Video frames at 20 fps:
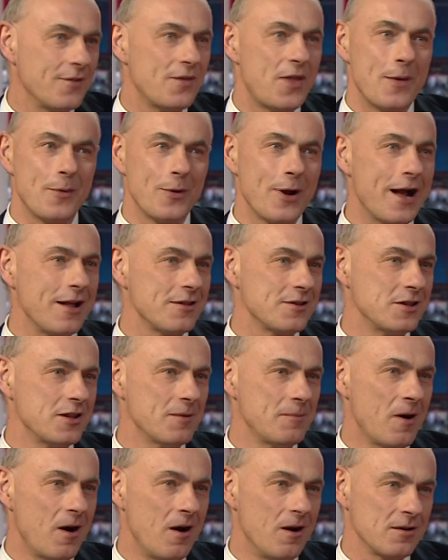they were out in
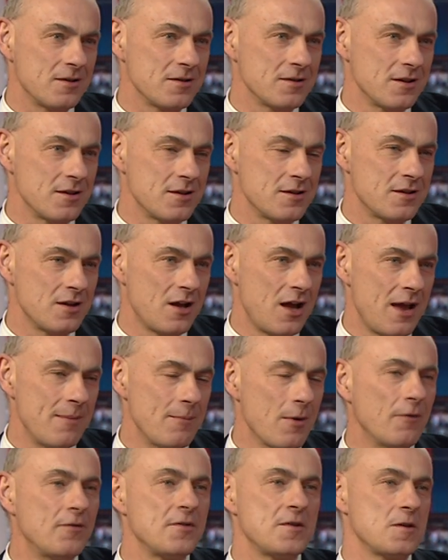the parks this
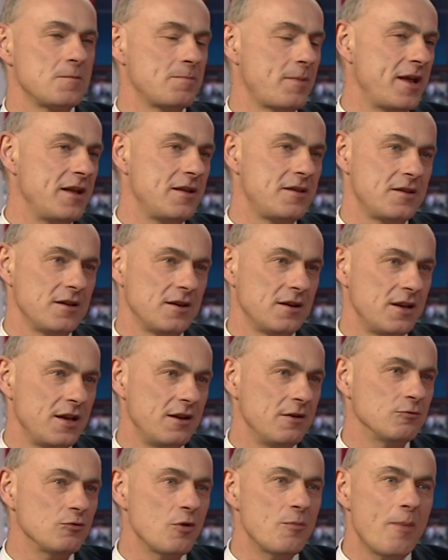time. Officers
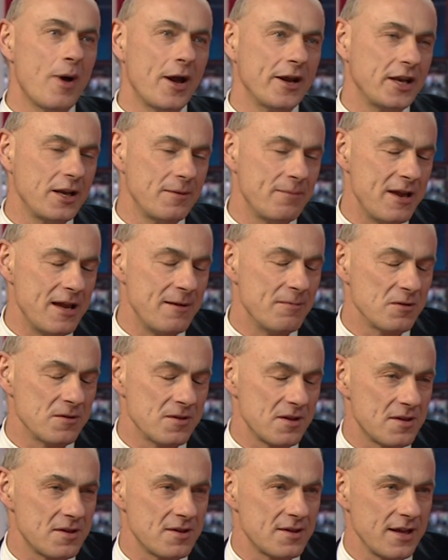basically reminding people
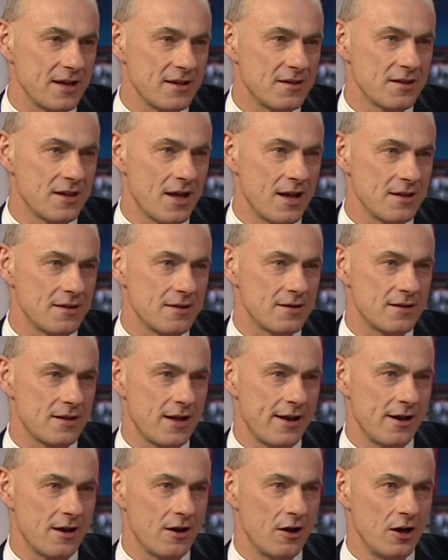to stick to that
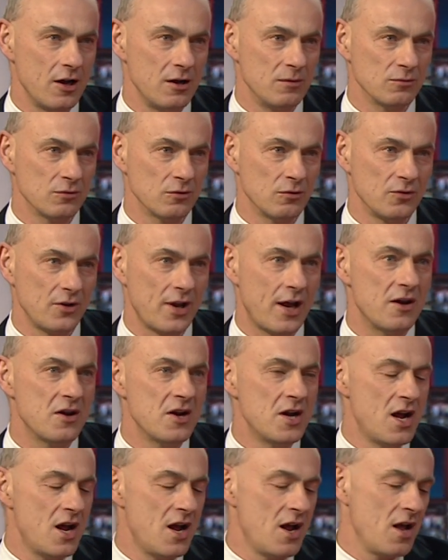stay at home rule. Now,
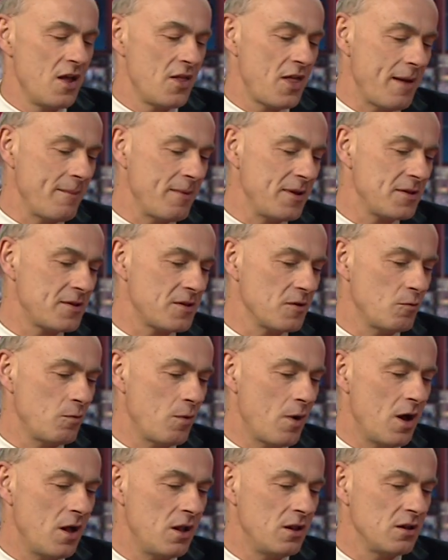that means that
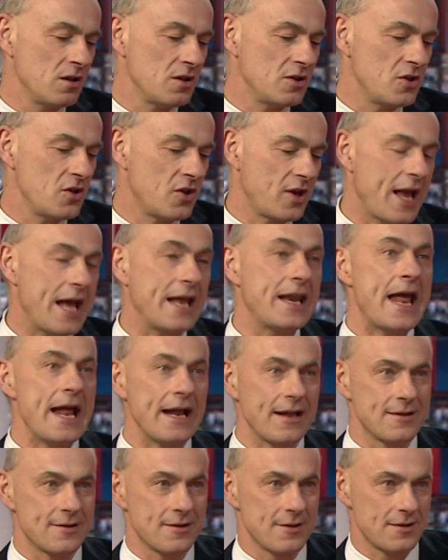while you can
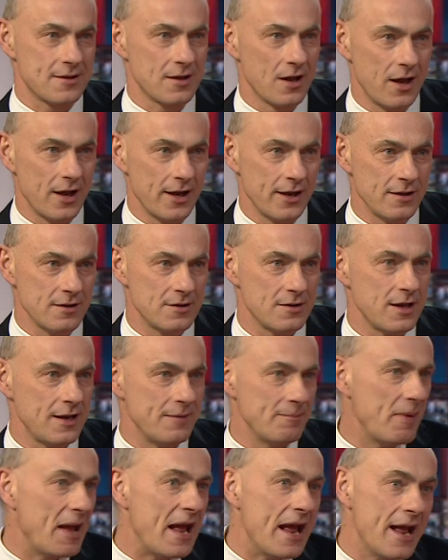exercise
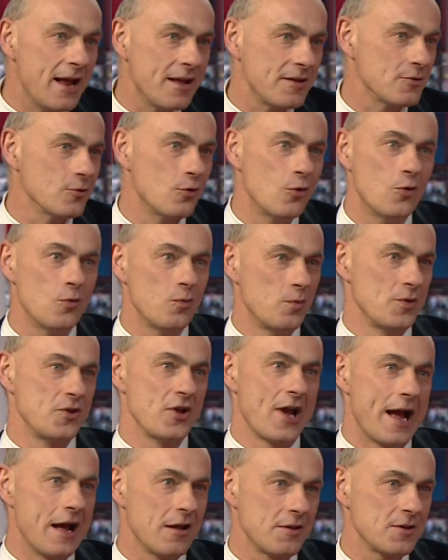in pairs or with
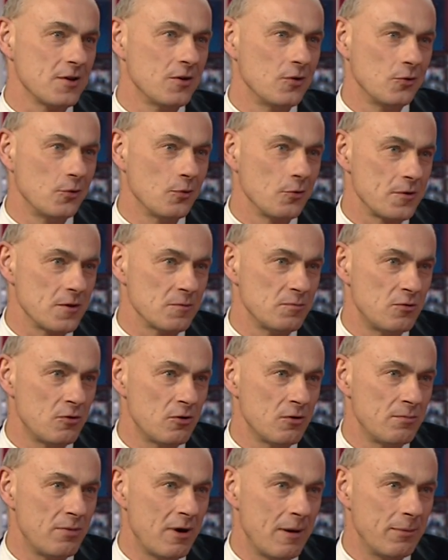your household or
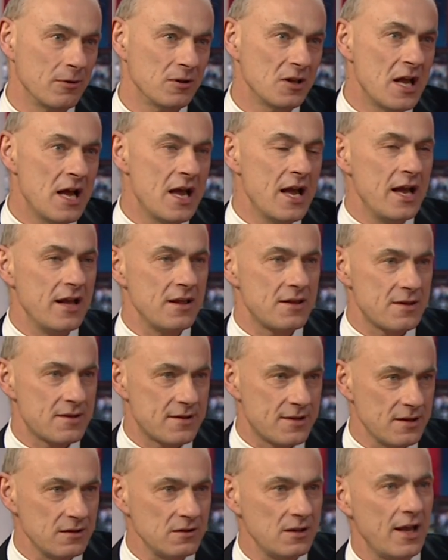support bubble, it's
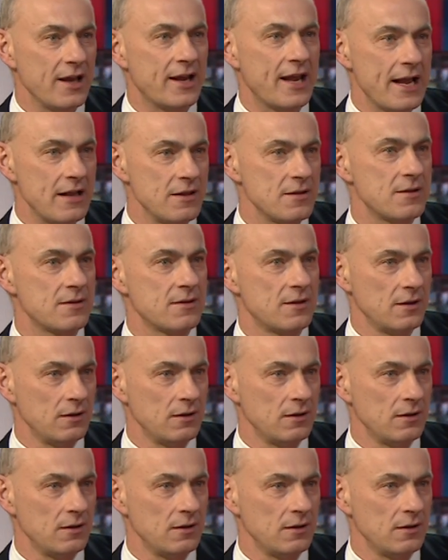still against the